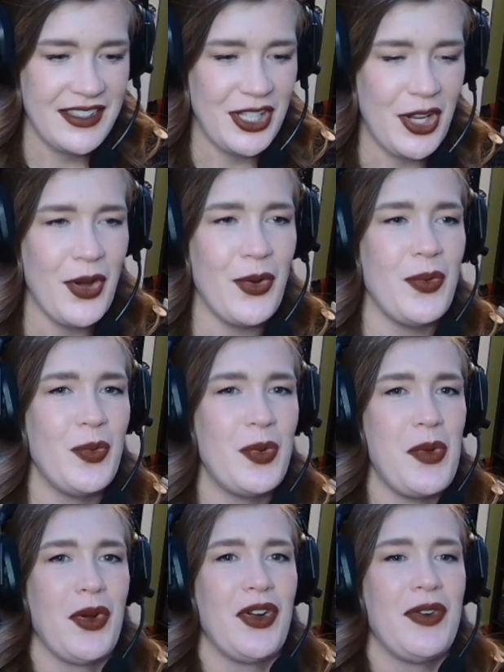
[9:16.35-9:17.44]
you know,
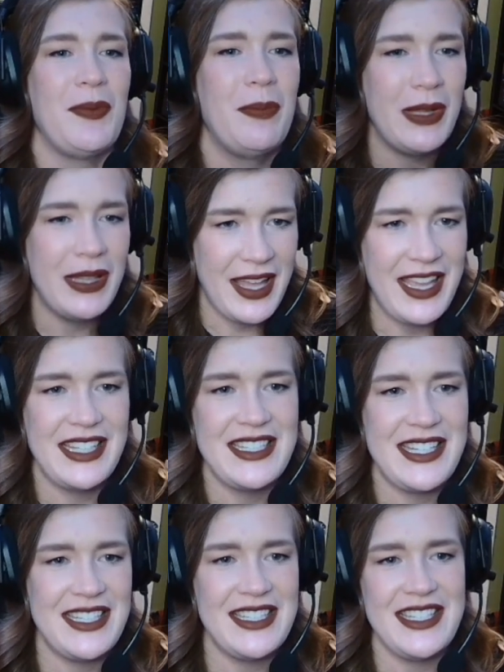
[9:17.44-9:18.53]
we were playing a
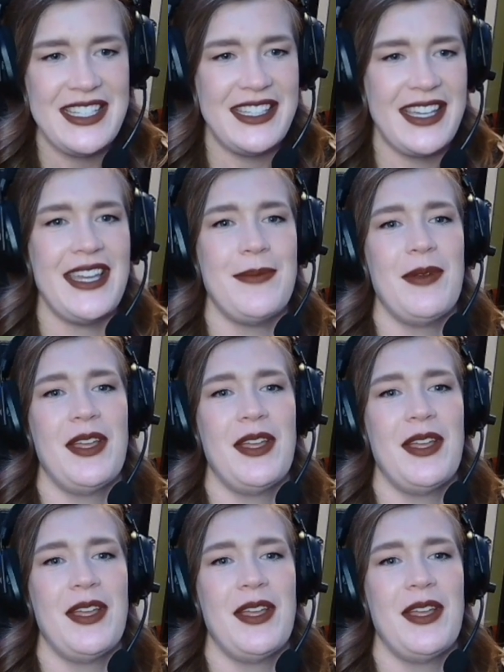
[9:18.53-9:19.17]
D&D game